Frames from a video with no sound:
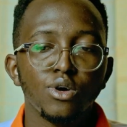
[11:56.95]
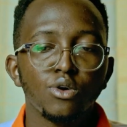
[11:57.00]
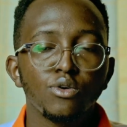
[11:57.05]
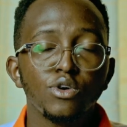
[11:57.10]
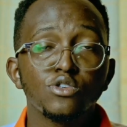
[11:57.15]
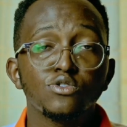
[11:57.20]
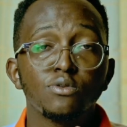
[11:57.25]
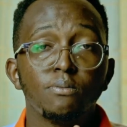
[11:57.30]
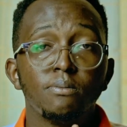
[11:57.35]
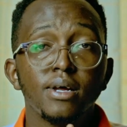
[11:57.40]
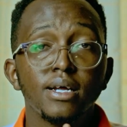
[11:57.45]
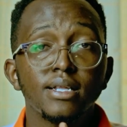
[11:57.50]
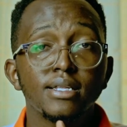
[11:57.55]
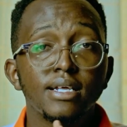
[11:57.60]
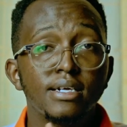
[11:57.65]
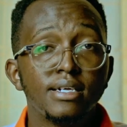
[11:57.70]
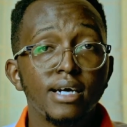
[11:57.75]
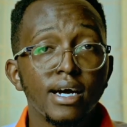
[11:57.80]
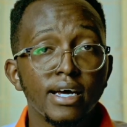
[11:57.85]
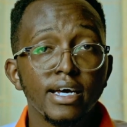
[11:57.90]
We are going to blend
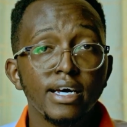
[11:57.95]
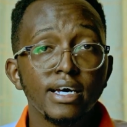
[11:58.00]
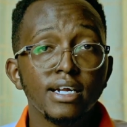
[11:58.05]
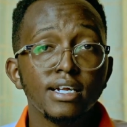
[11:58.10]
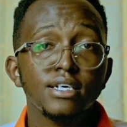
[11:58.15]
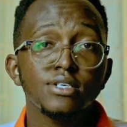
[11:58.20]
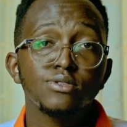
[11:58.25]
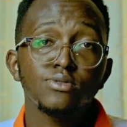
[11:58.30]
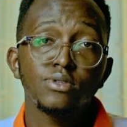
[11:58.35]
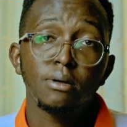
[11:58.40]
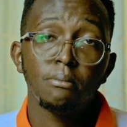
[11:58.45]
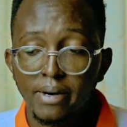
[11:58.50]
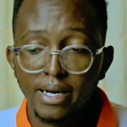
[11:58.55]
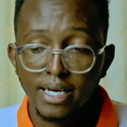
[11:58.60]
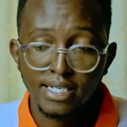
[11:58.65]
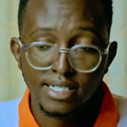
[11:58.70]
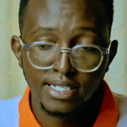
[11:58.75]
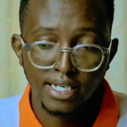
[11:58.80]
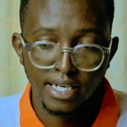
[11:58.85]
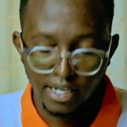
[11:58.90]
the dark areas with
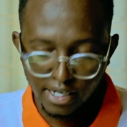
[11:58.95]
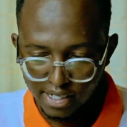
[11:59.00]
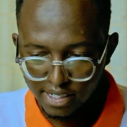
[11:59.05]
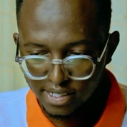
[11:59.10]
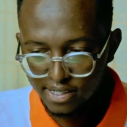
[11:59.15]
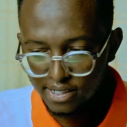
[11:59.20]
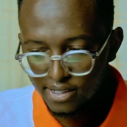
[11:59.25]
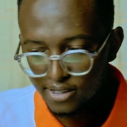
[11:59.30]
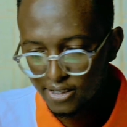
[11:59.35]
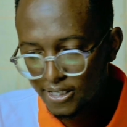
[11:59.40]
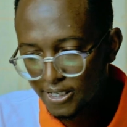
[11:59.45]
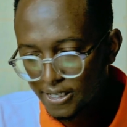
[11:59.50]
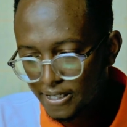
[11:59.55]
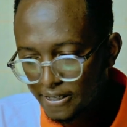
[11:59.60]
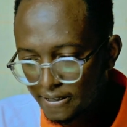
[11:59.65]
bright areas.